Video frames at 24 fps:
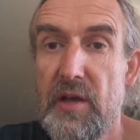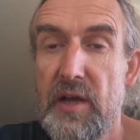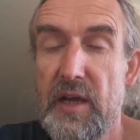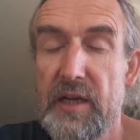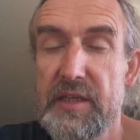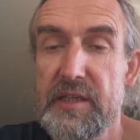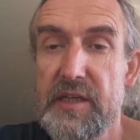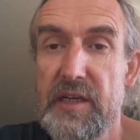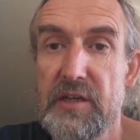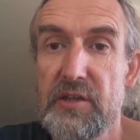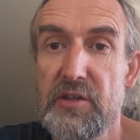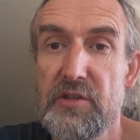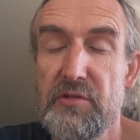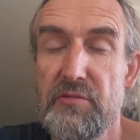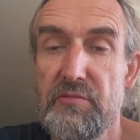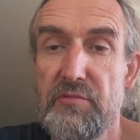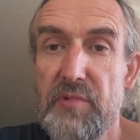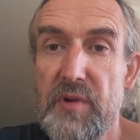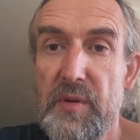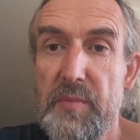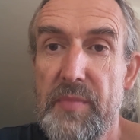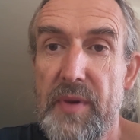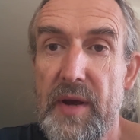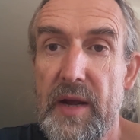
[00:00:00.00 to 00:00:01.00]

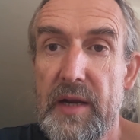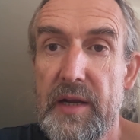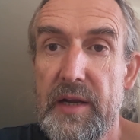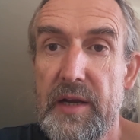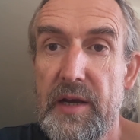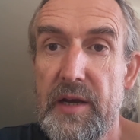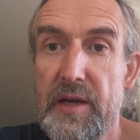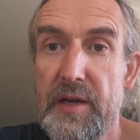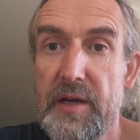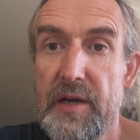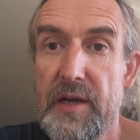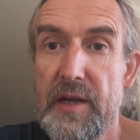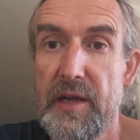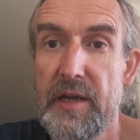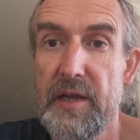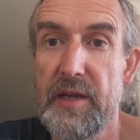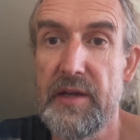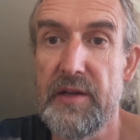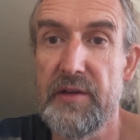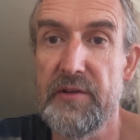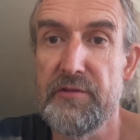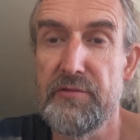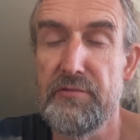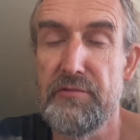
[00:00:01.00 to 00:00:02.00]
Extinction Rebellion
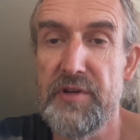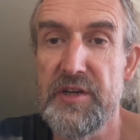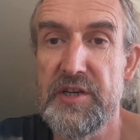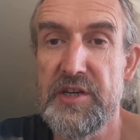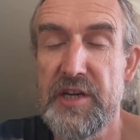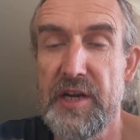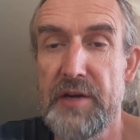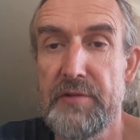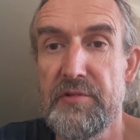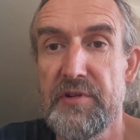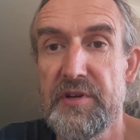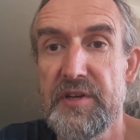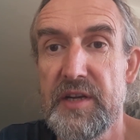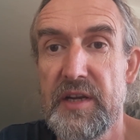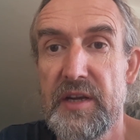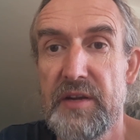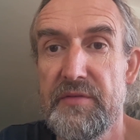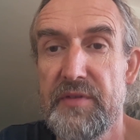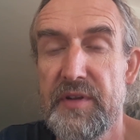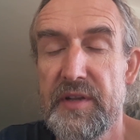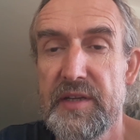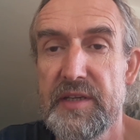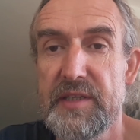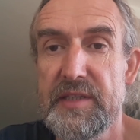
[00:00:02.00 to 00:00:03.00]
is
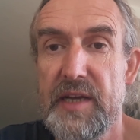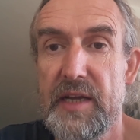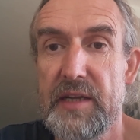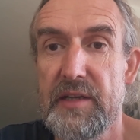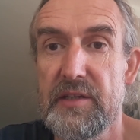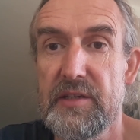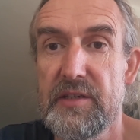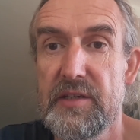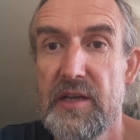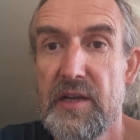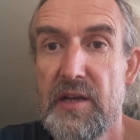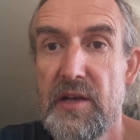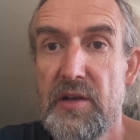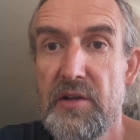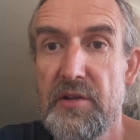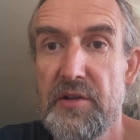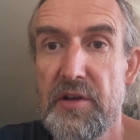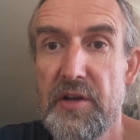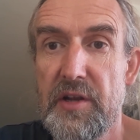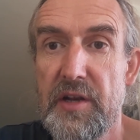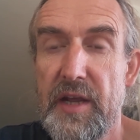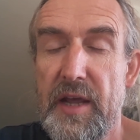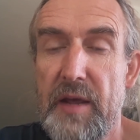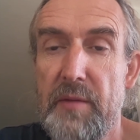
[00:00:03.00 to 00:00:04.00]
regenerative in the sense
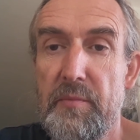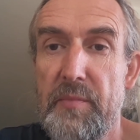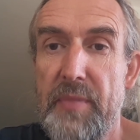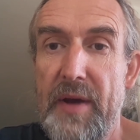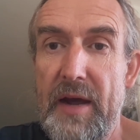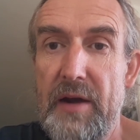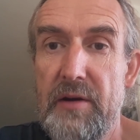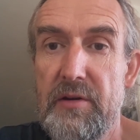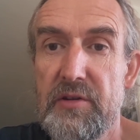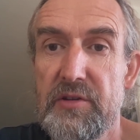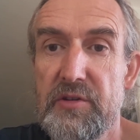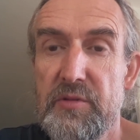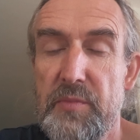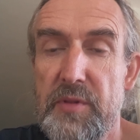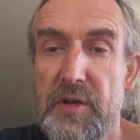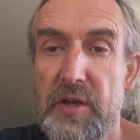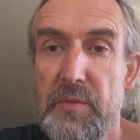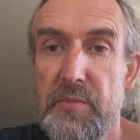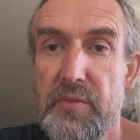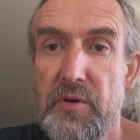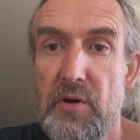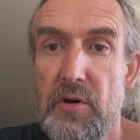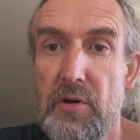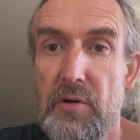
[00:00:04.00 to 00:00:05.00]
that it empowers
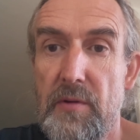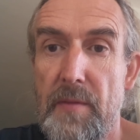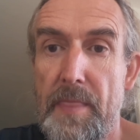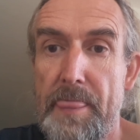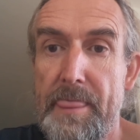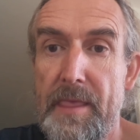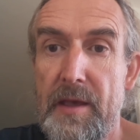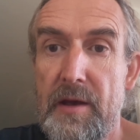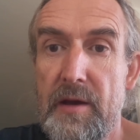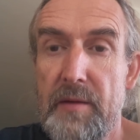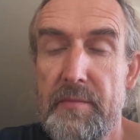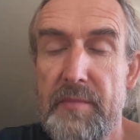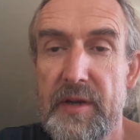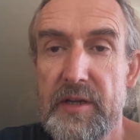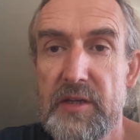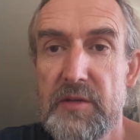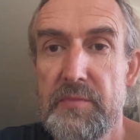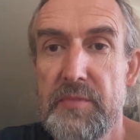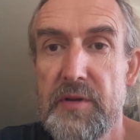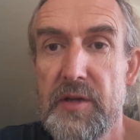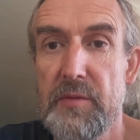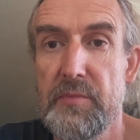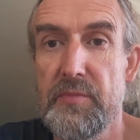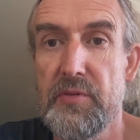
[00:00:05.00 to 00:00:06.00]
people and makes
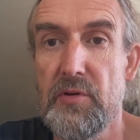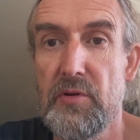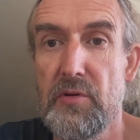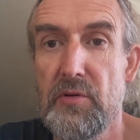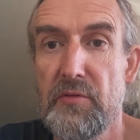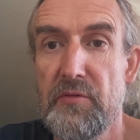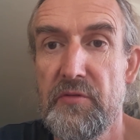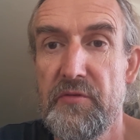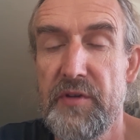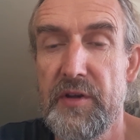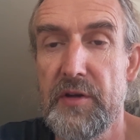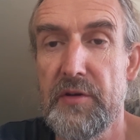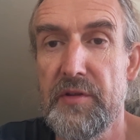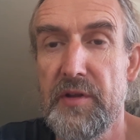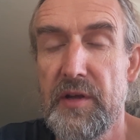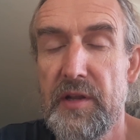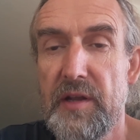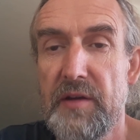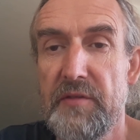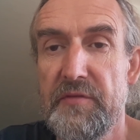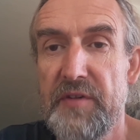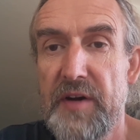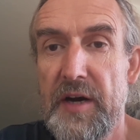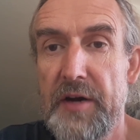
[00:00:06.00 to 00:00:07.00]
people feel that
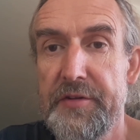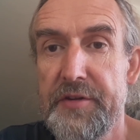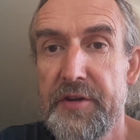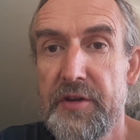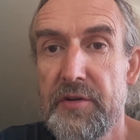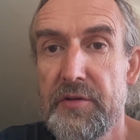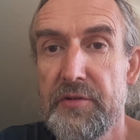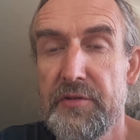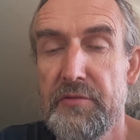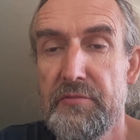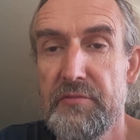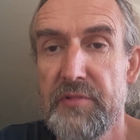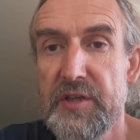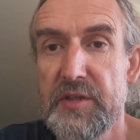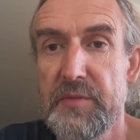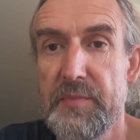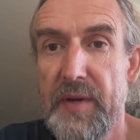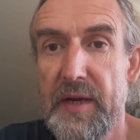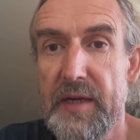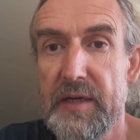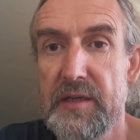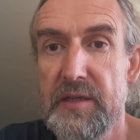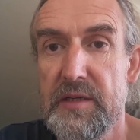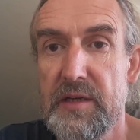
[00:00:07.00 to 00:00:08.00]
they're valued and
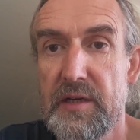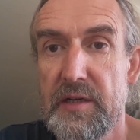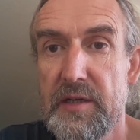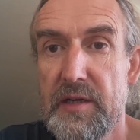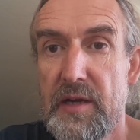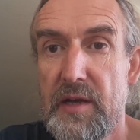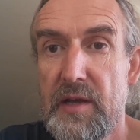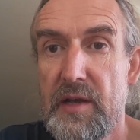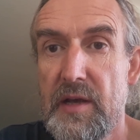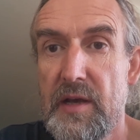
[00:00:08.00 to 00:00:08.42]
respected.